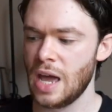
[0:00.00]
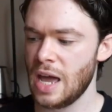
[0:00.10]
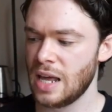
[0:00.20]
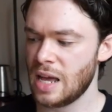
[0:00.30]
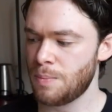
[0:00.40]

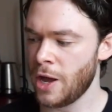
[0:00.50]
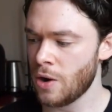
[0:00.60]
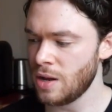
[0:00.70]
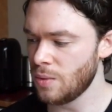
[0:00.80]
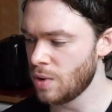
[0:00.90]
and had
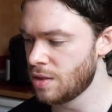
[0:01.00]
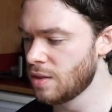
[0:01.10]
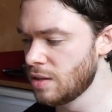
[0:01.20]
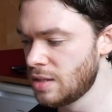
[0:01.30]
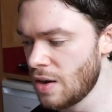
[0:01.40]
paired it with
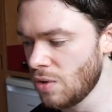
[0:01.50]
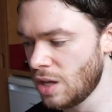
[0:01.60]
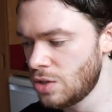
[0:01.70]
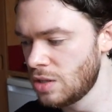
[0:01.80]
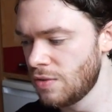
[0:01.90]
several
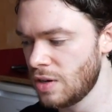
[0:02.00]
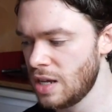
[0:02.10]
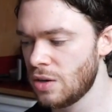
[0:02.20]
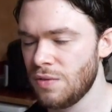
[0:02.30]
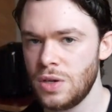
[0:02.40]
hundred different
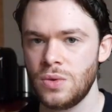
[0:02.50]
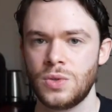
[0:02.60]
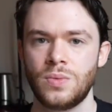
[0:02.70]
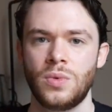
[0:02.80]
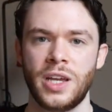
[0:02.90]

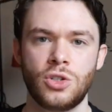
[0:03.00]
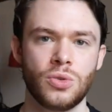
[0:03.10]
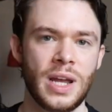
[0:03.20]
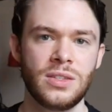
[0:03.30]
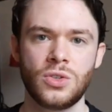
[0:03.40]
interviews, like
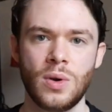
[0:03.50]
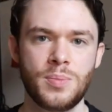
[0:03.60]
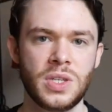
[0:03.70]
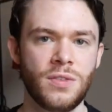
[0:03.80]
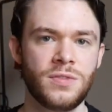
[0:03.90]

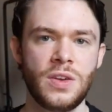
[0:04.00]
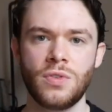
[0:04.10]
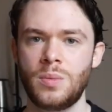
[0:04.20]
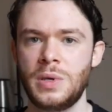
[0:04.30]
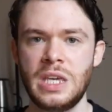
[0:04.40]
transcripts of
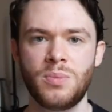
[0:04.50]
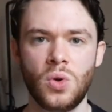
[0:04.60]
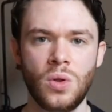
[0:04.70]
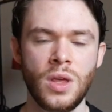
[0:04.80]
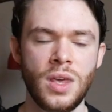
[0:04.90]
different
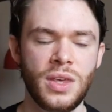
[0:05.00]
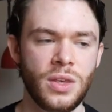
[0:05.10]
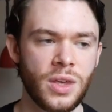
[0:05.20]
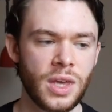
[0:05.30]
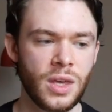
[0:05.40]
people
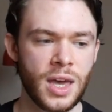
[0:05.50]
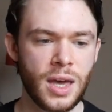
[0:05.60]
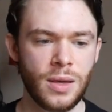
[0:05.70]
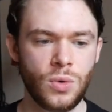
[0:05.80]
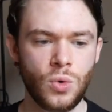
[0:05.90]

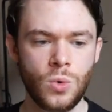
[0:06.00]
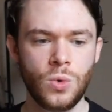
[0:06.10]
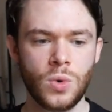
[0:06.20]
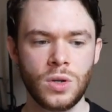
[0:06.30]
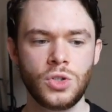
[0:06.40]
uh,
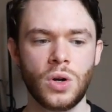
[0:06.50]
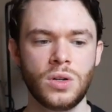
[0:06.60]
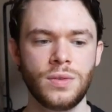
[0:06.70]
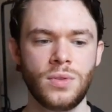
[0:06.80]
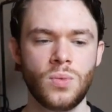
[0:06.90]
who were in
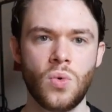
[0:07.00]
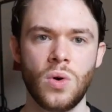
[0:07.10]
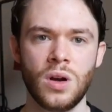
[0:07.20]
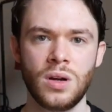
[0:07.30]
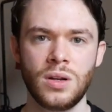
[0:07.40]
charge of the
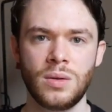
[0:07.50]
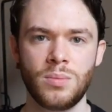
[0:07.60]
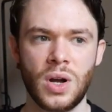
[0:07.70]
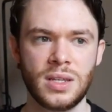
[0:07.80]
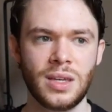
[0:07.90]
war
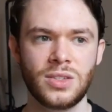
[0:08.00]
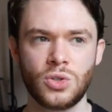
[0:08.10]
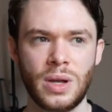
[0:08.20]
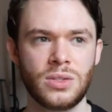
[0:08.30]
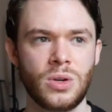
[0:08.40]
process,
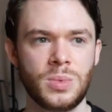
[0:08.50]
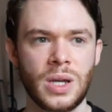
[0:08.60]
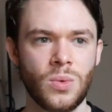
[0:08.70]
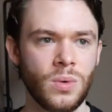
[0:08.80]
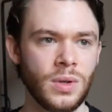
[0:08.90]
transcripts
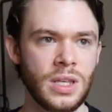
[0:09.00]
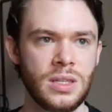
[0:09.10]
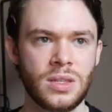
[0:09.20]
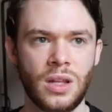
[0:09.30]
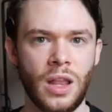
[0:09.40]
that were
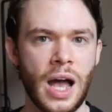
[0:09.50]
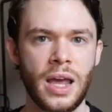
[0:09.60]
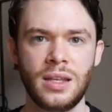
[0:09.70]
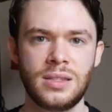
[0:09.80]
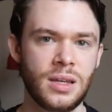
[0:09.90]
released
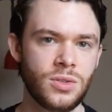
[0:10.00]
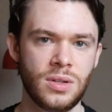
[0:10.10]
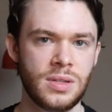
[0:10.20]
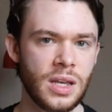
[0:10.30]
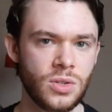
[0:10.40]
online, etc.,
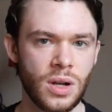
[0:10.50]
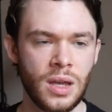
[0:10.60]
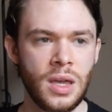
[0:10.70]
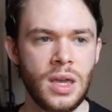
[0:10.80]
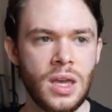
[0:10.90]
etc.
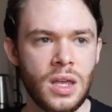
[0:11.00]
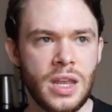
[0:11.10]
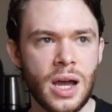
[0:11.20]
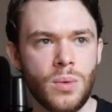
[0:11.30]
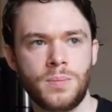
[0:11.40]

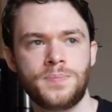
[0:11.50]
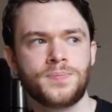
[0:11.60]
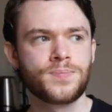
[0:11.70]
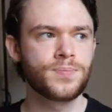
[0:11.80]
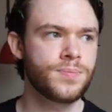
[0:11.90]
Now,
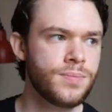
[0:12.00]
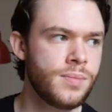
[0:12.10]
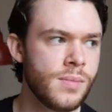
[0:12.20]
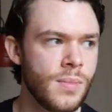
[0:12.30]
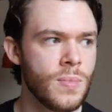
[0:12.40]

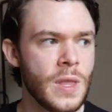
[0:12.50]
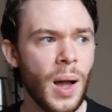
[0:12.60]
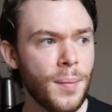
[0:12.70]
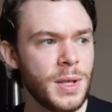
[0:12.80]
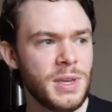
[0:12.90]

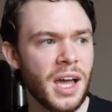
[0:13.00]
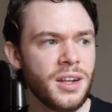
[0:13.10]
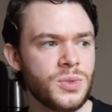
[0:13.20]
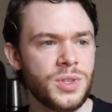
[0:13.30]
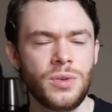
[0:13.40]
I'm going to be
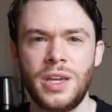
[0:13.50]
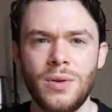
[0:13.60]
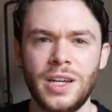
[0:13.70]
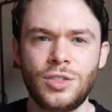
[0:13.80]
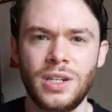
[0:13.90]
honest with you, they
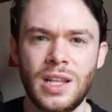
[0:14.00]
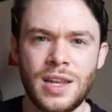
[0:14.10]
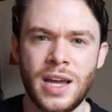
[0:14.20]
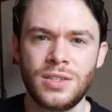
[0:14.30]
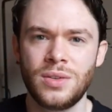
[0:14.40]
were actually a lot
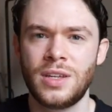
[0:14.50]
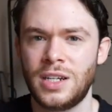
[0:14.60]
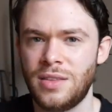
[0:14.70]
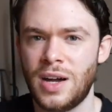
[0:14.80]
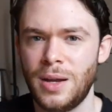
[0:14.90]
nicer than
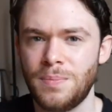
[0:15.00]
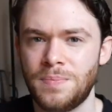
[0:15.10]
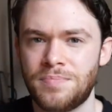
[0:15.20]
I thought.